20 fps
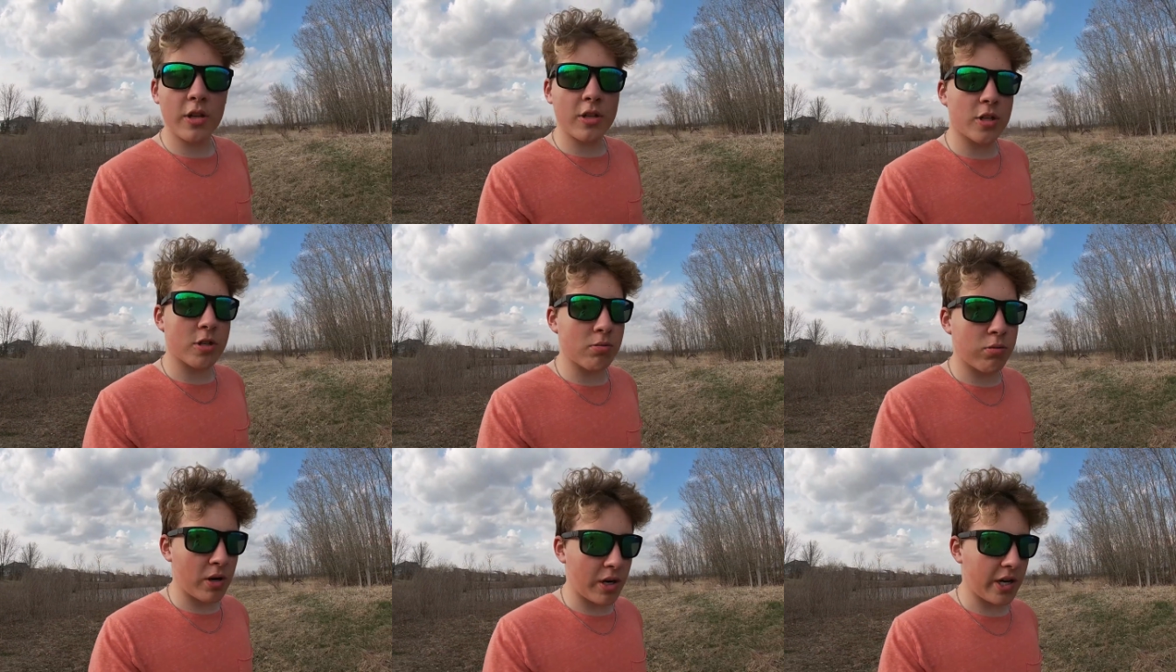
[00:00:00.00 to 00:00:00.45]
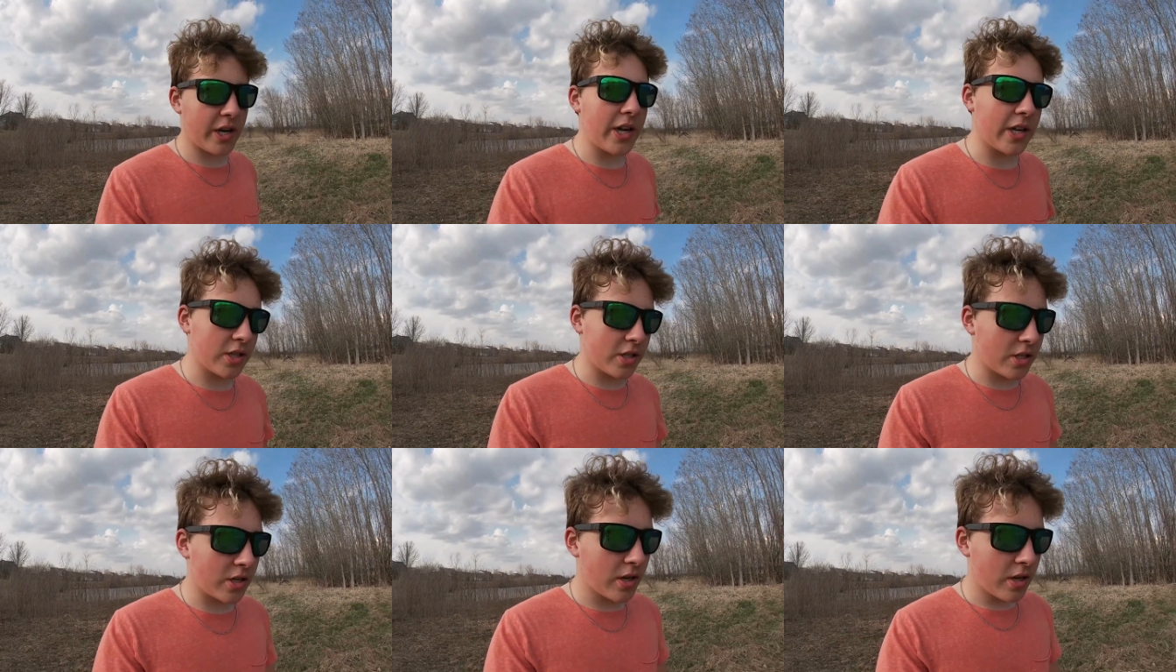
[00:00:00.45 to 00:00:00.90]
just want to
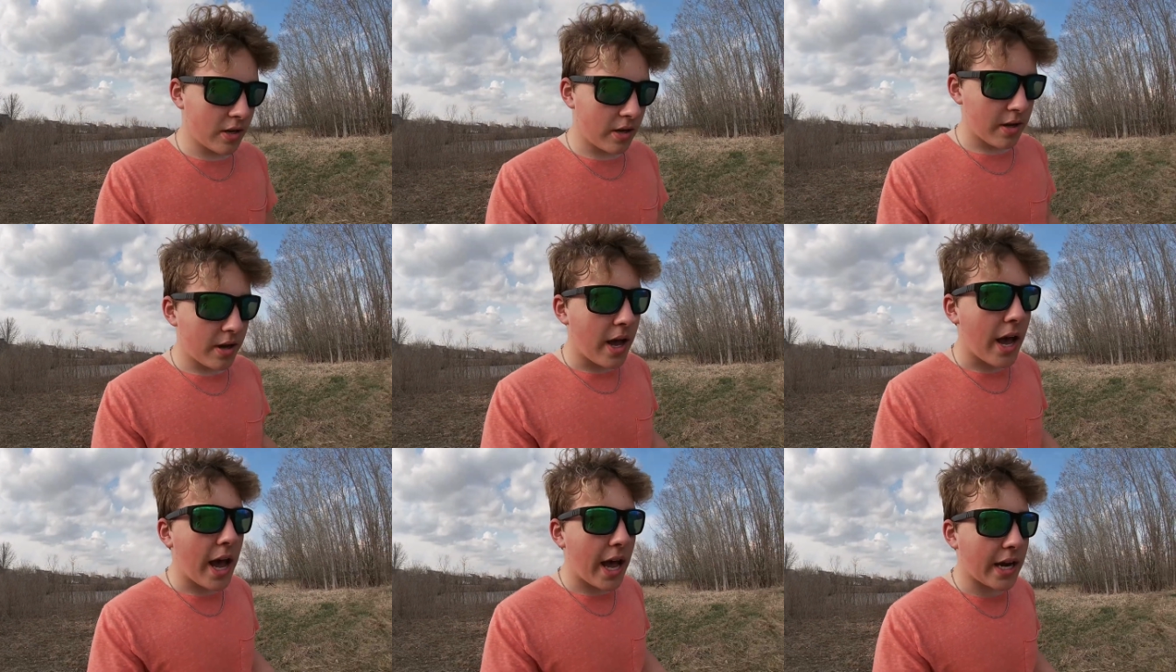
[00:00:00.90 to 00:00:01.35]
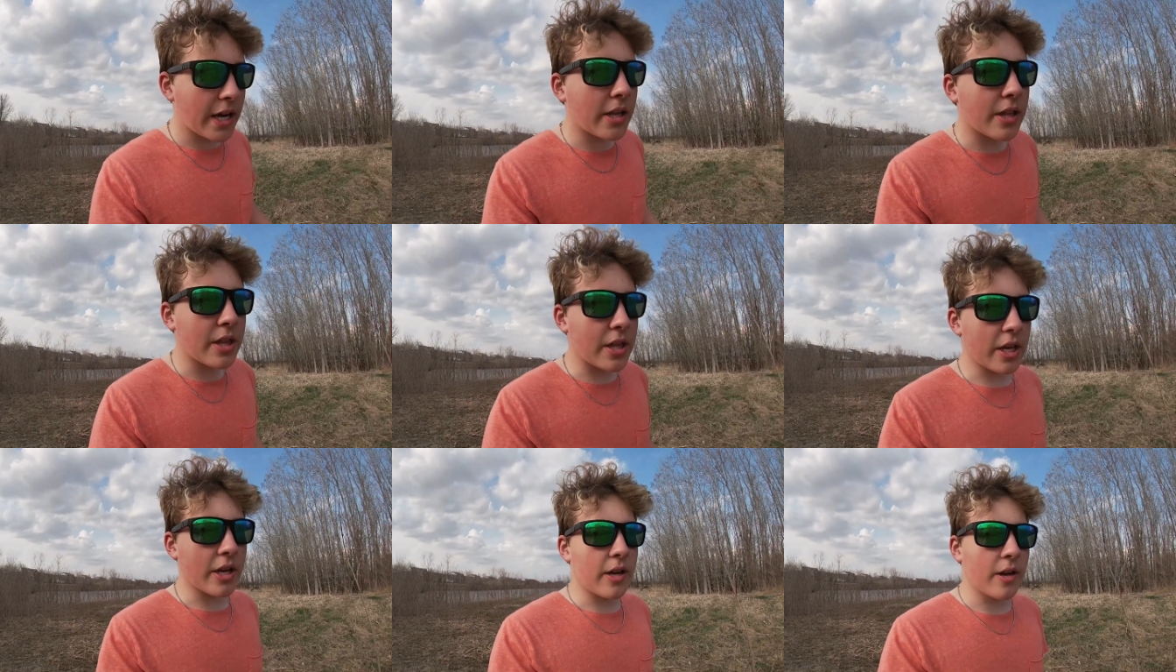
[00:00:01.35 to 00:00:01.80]
catch
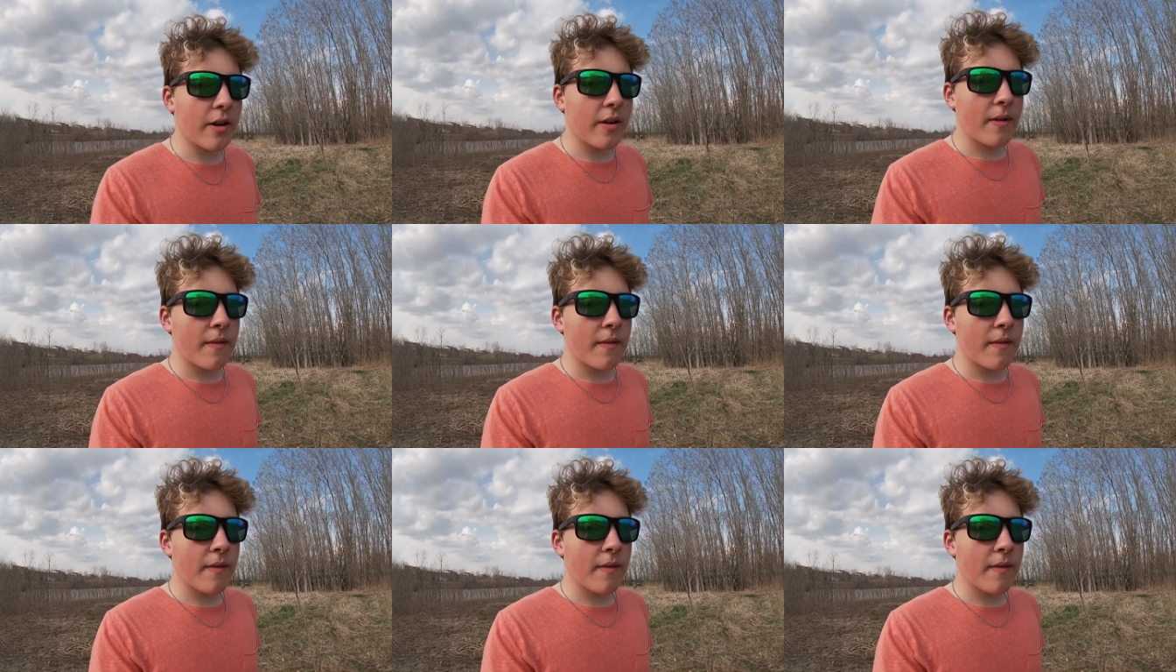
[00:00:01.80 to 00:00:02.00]
anything.